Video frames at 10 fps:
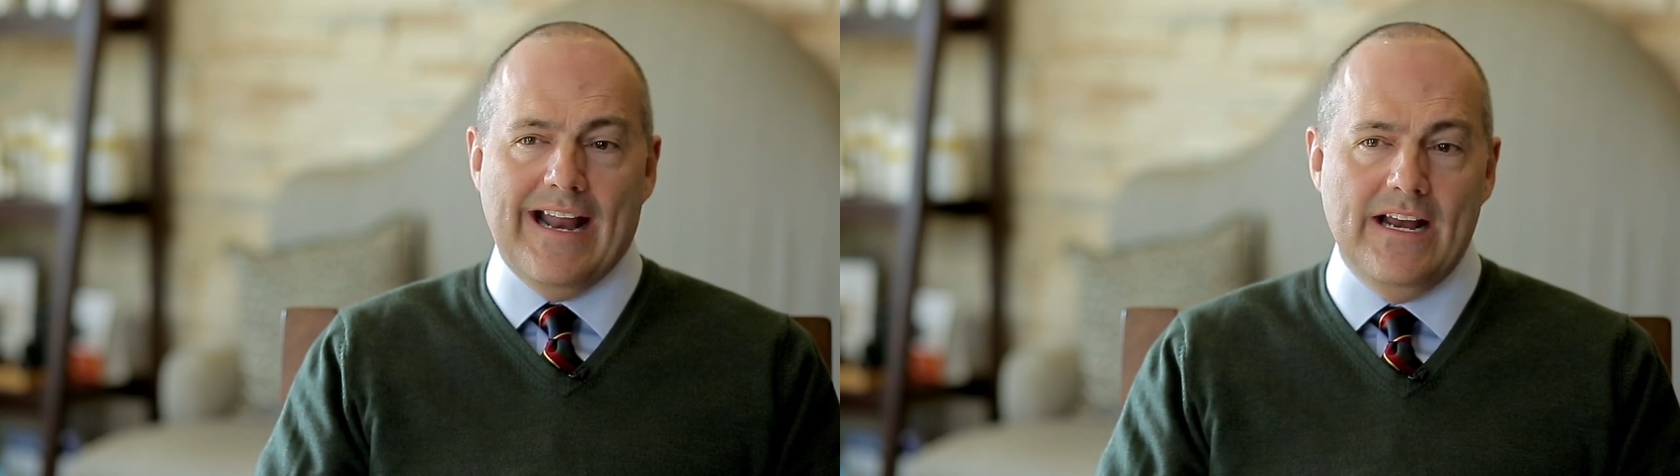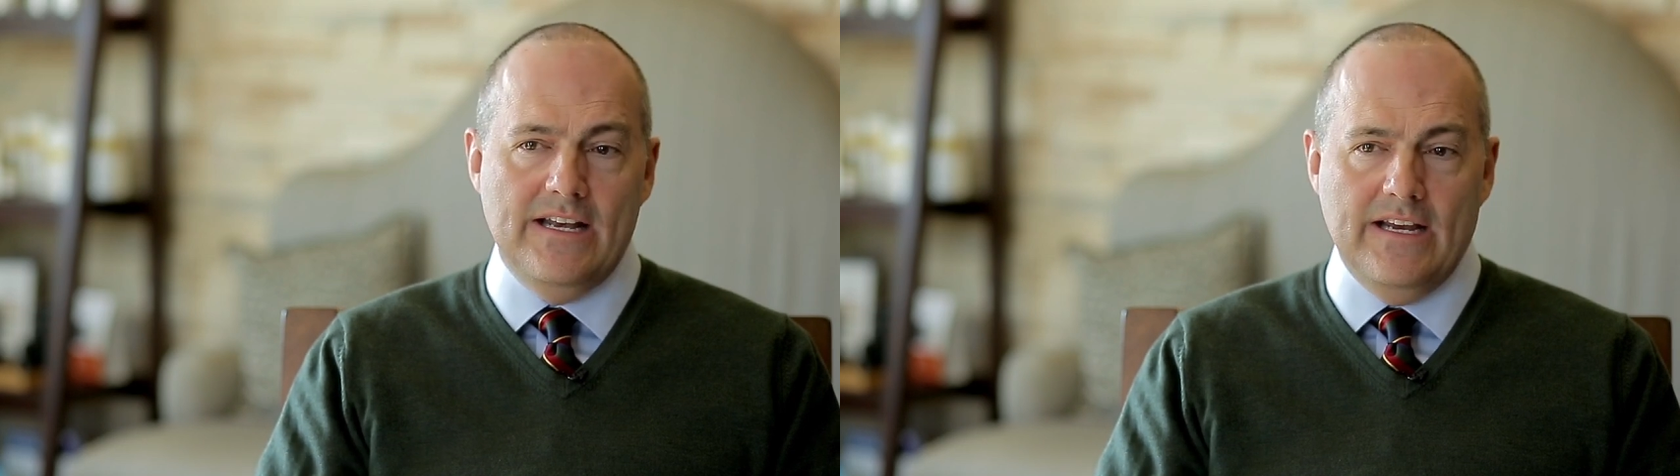
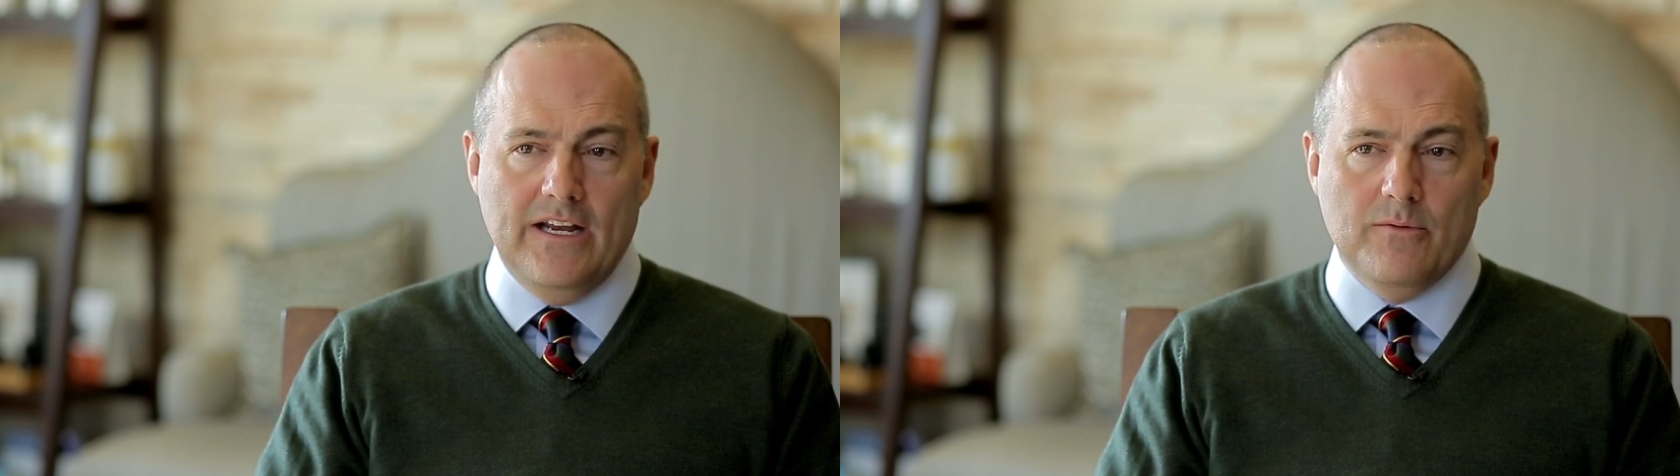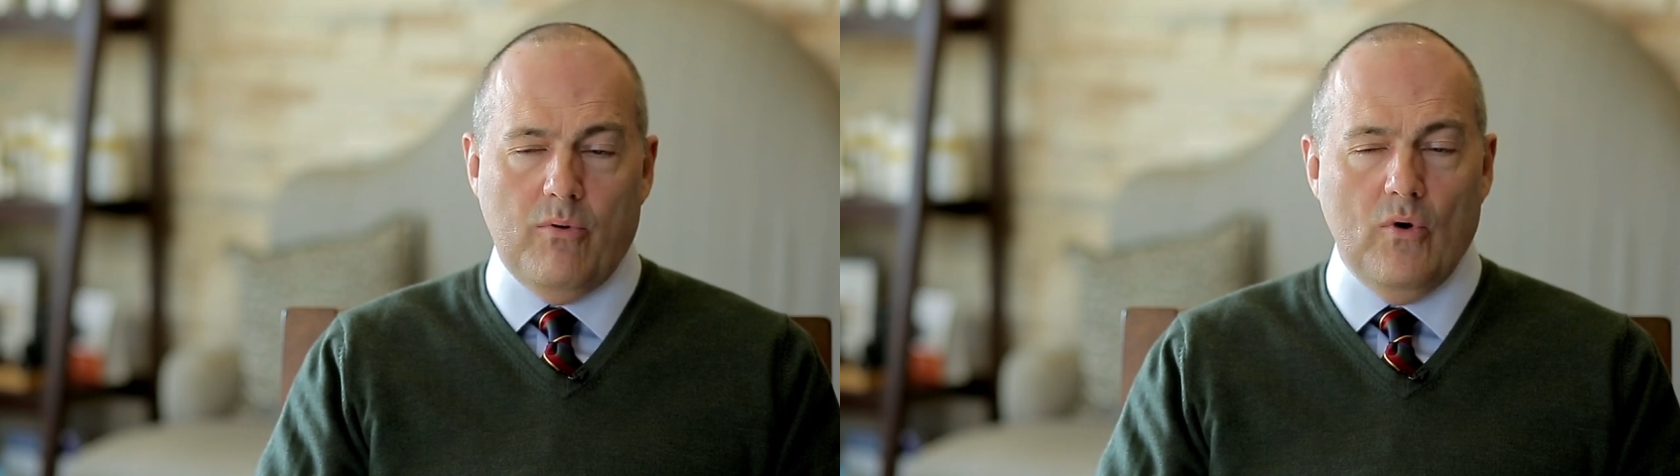
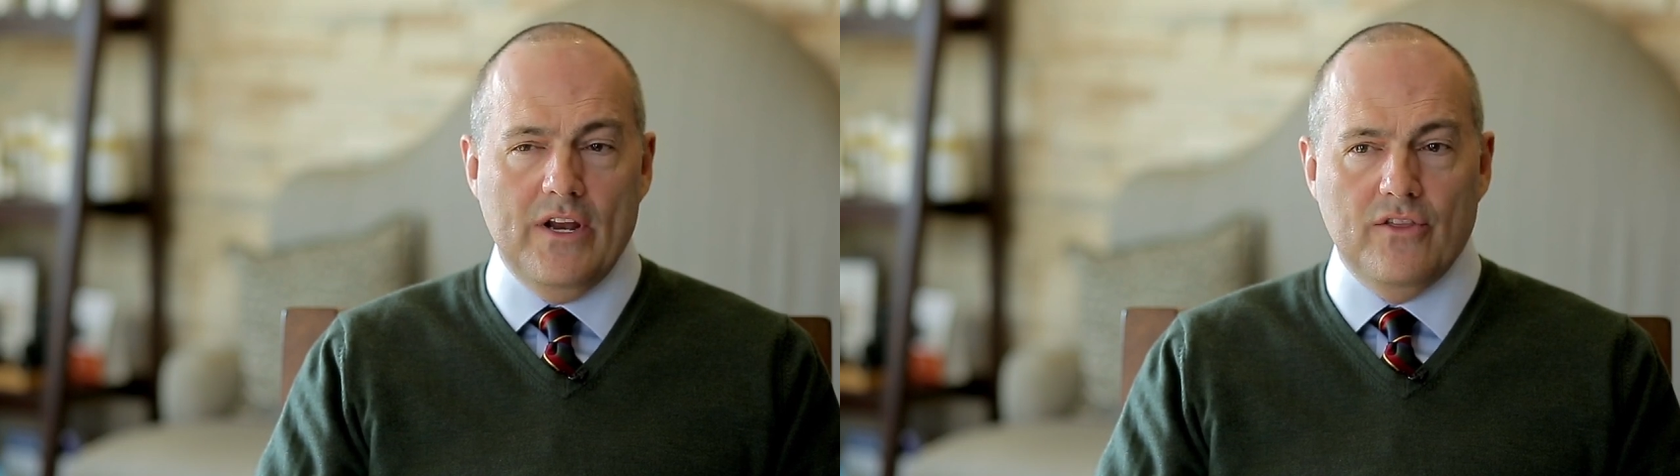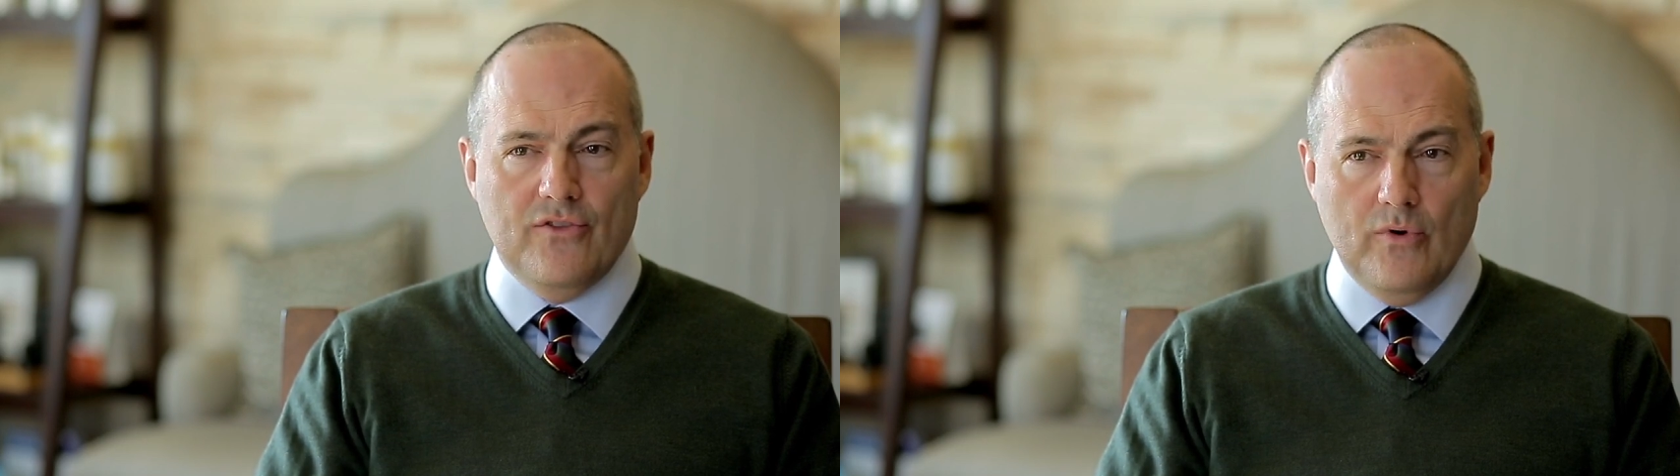
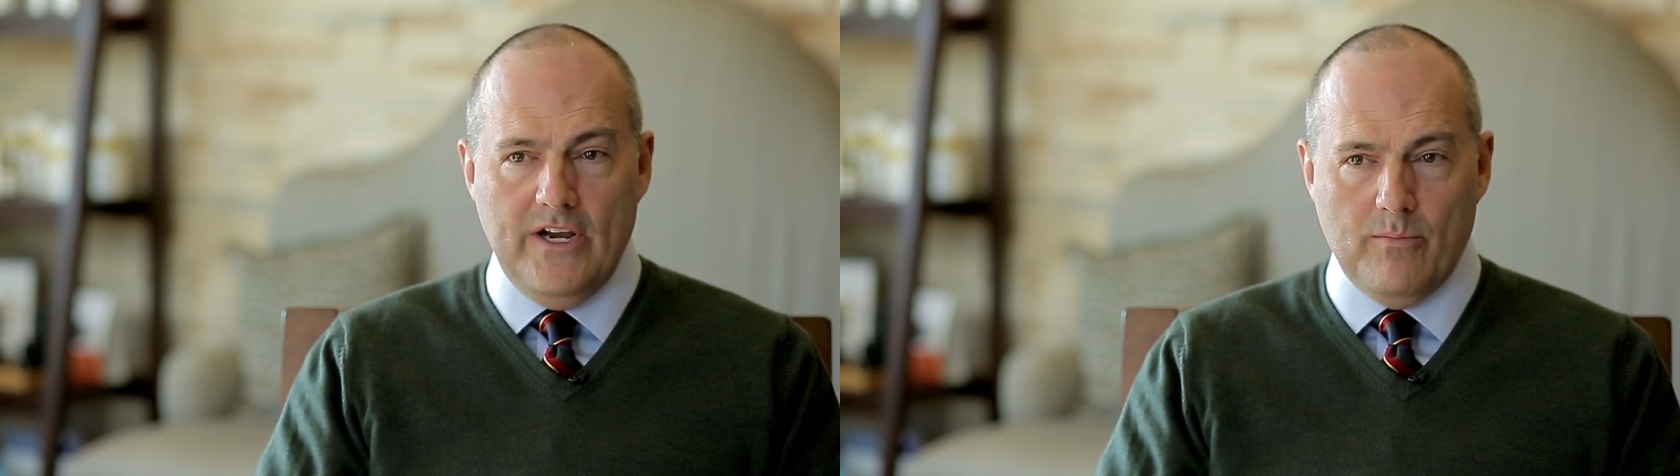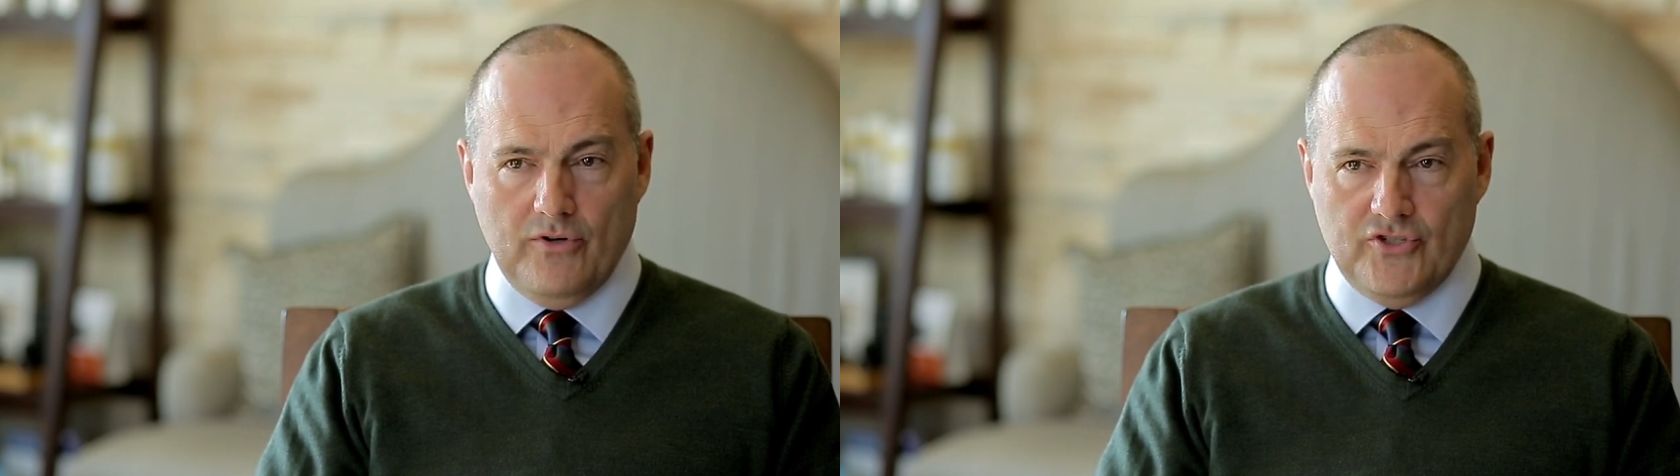
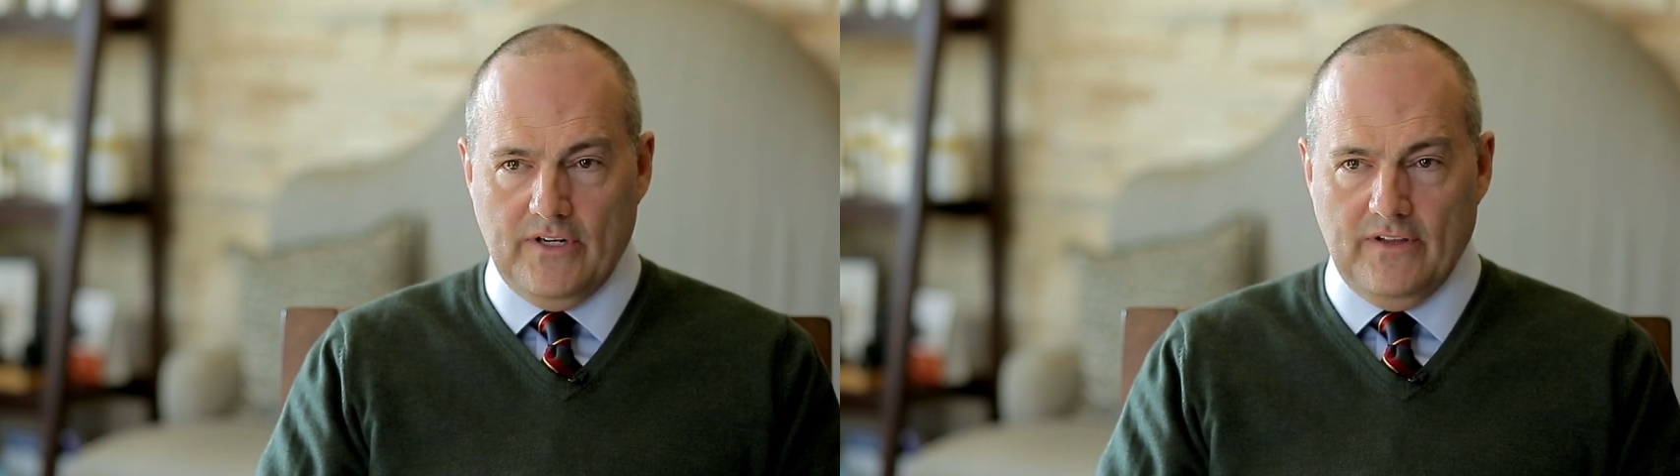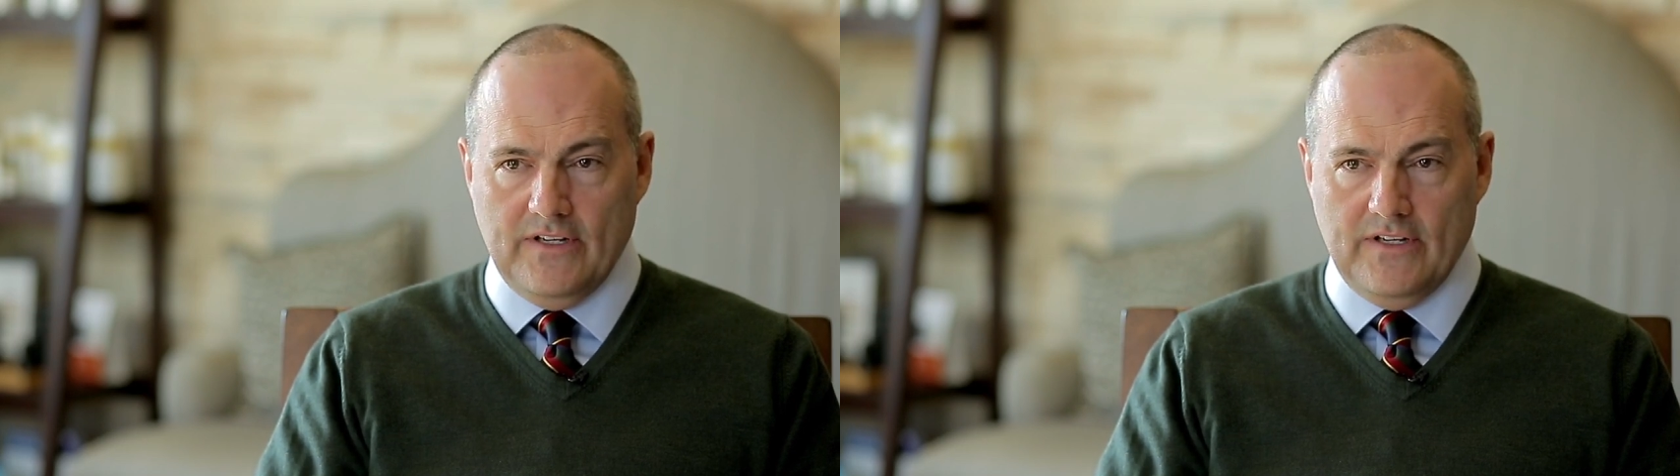98.3%